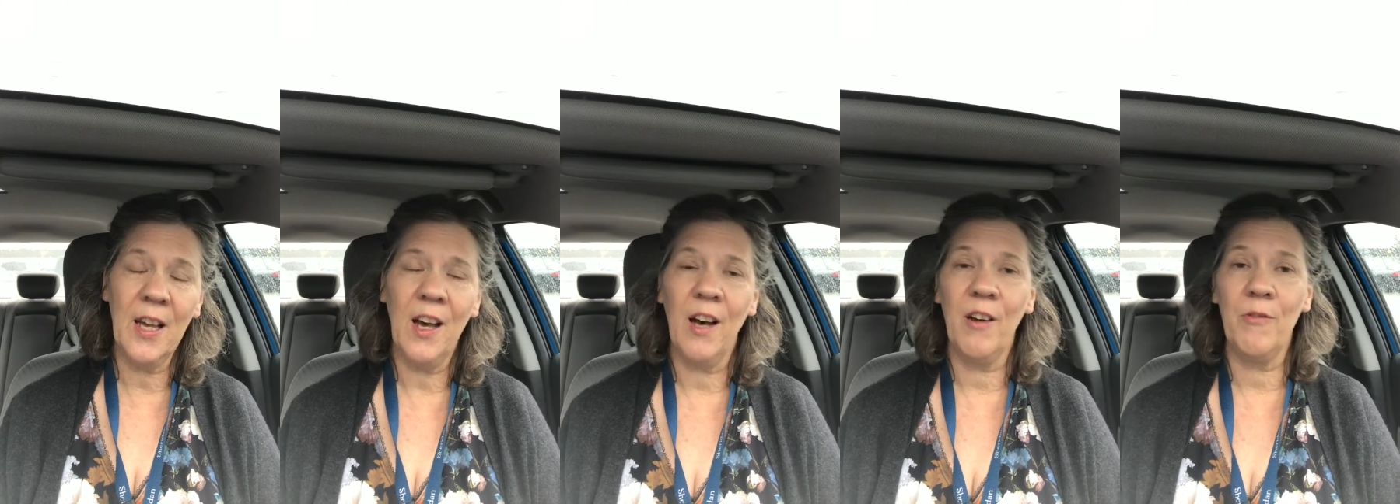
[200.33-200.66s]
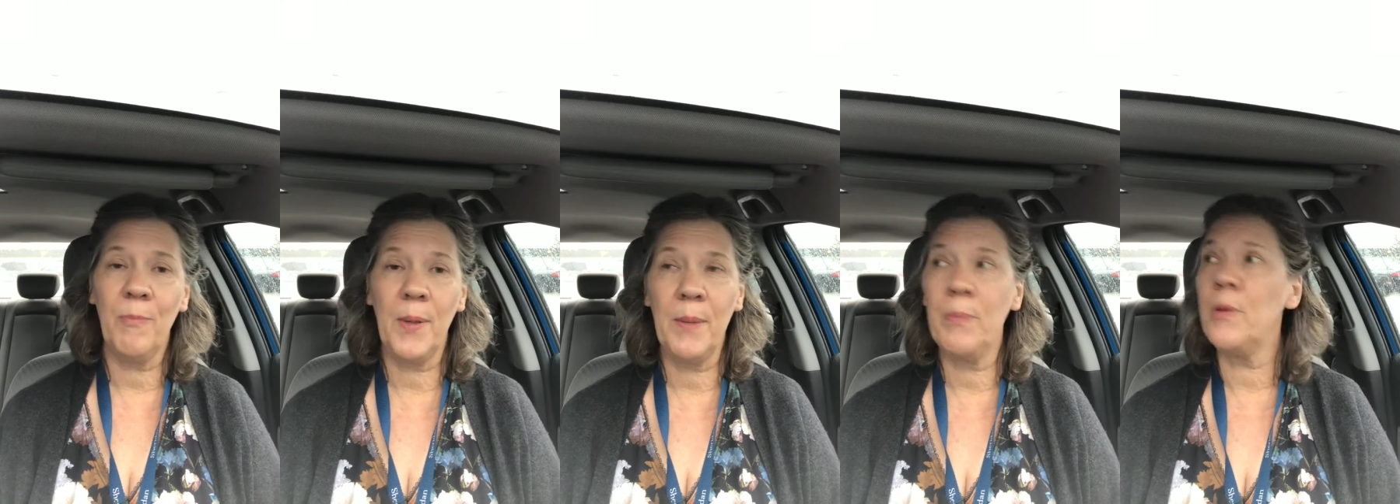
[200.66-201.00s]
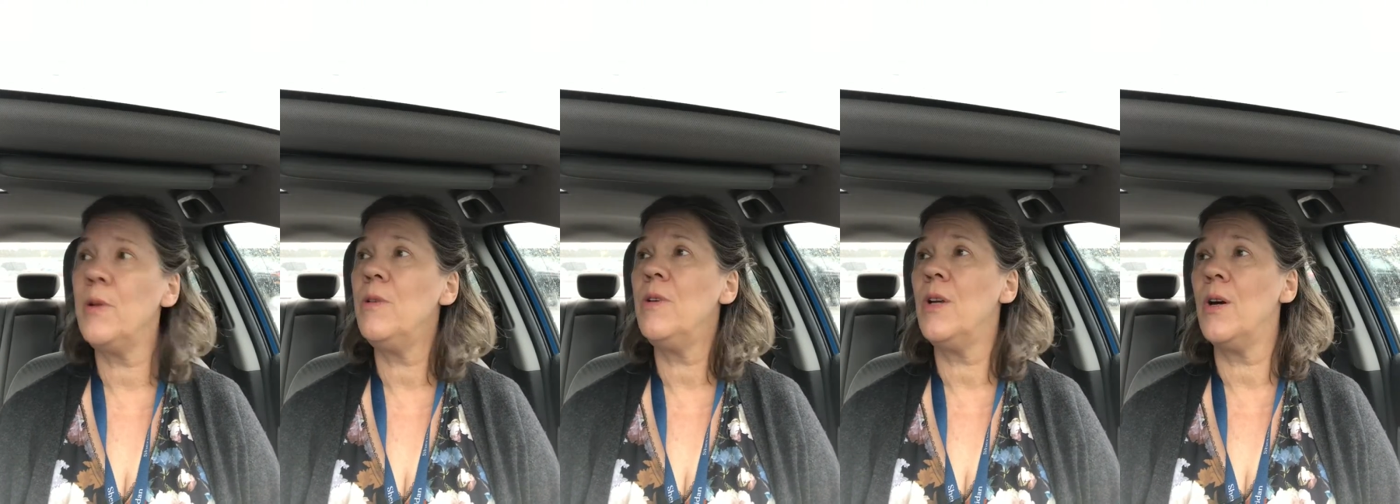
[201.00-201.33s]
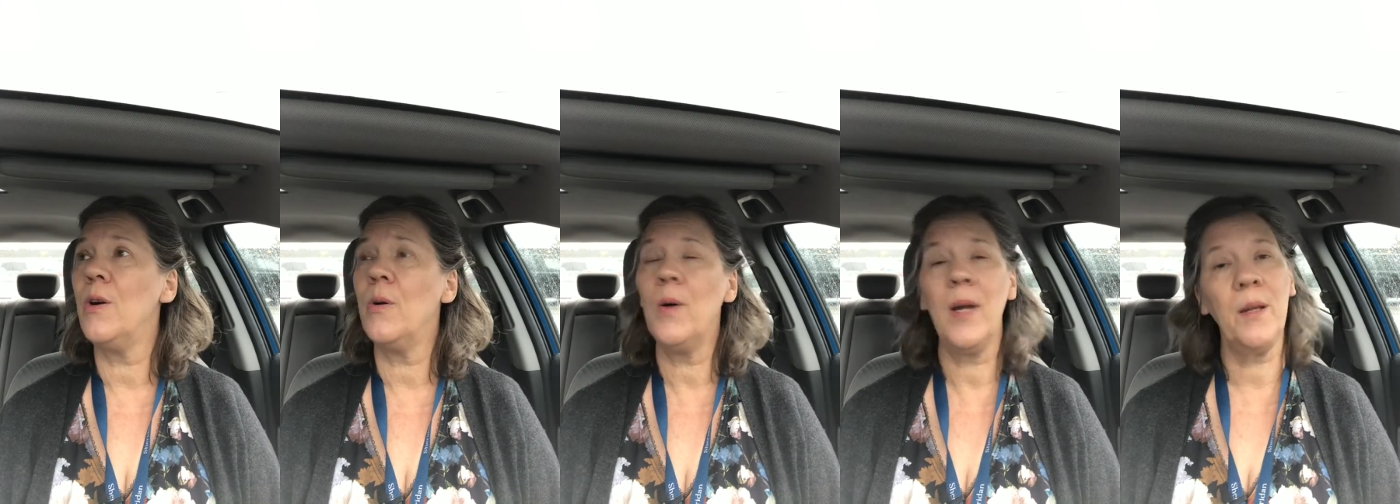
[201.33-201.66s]
of people you
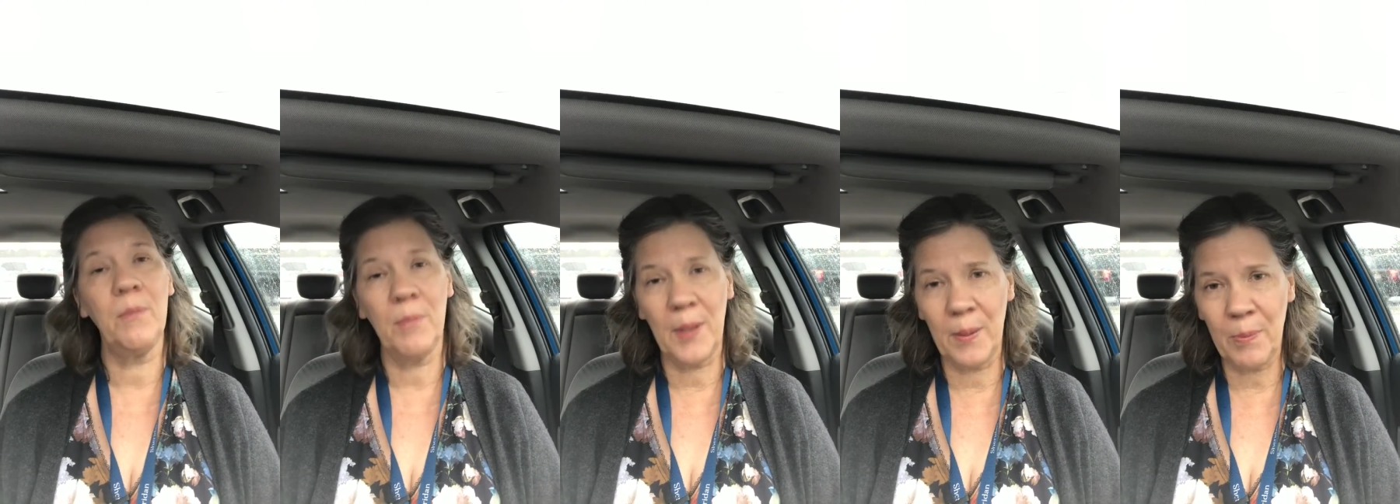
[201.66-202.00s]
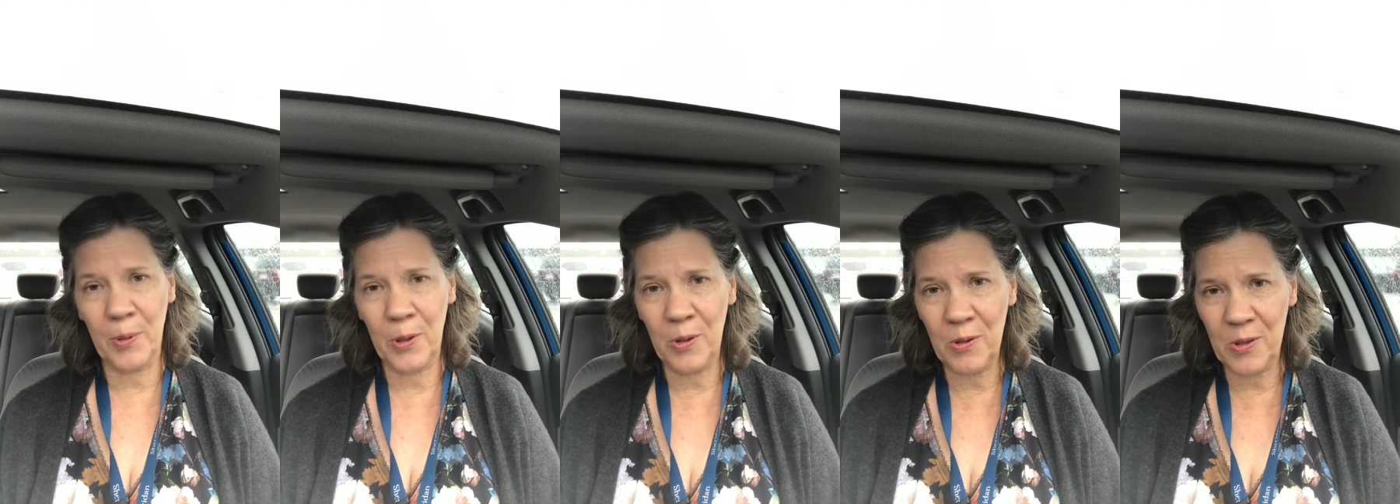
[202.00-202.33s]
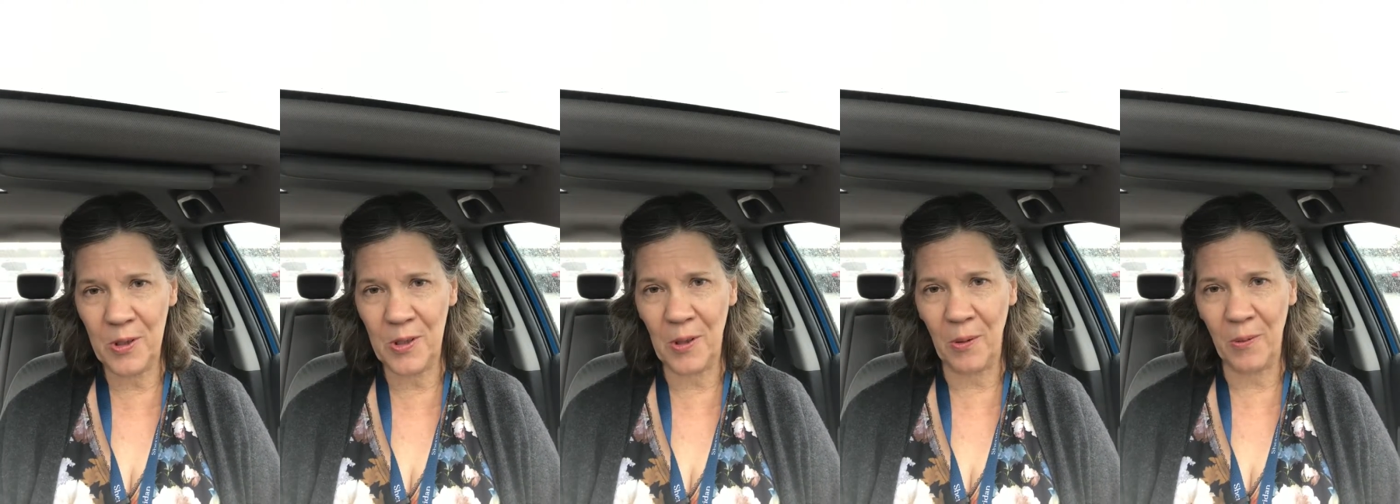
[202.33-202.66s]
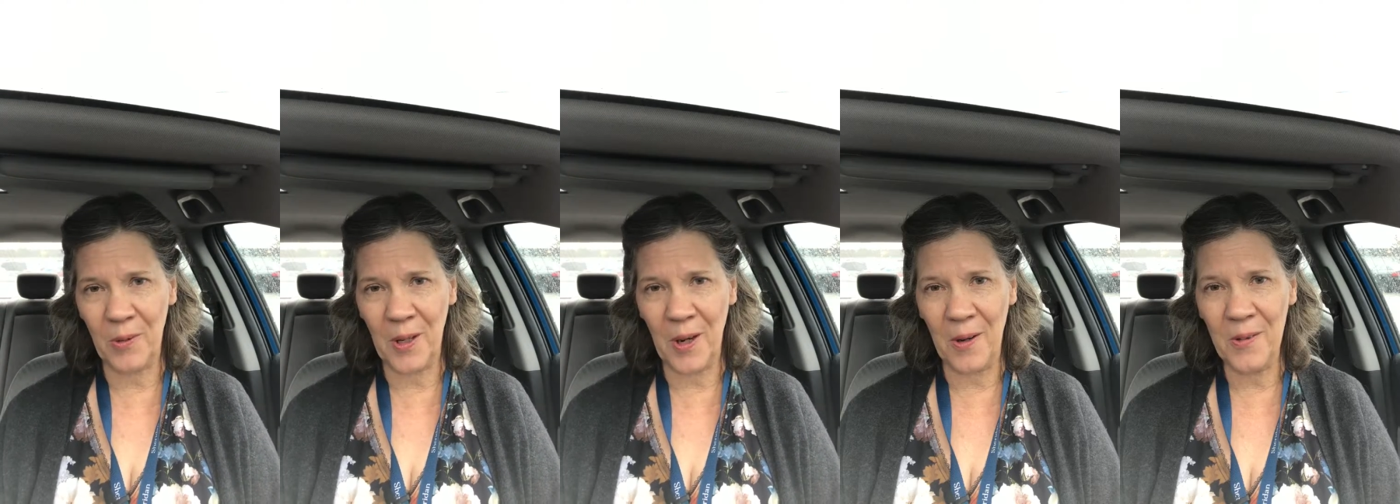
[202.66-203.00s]
know and people you don't
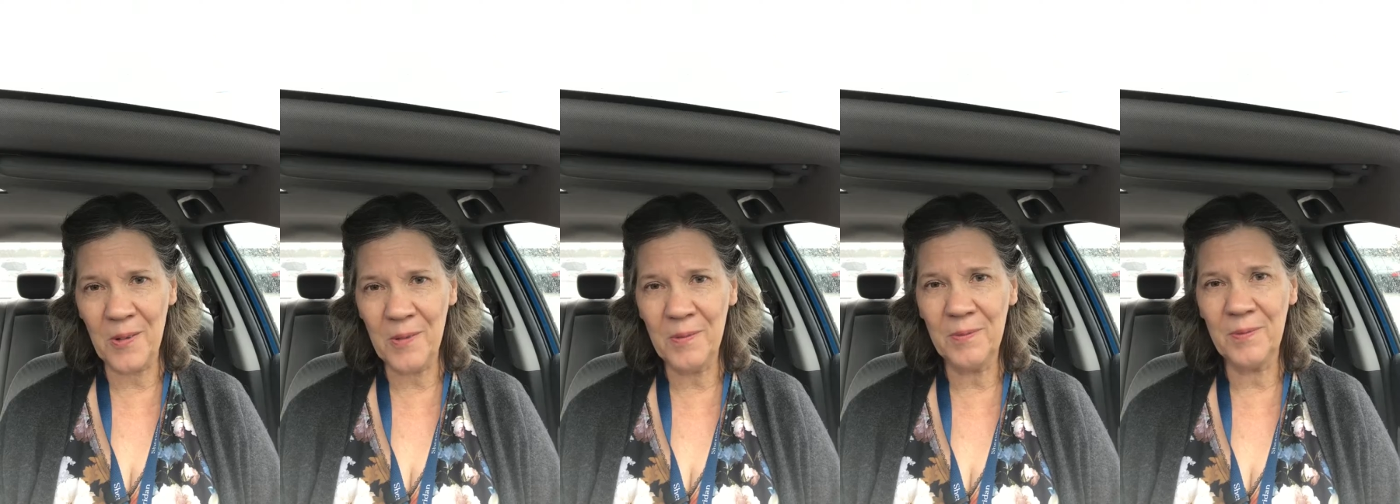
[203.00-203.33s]
know.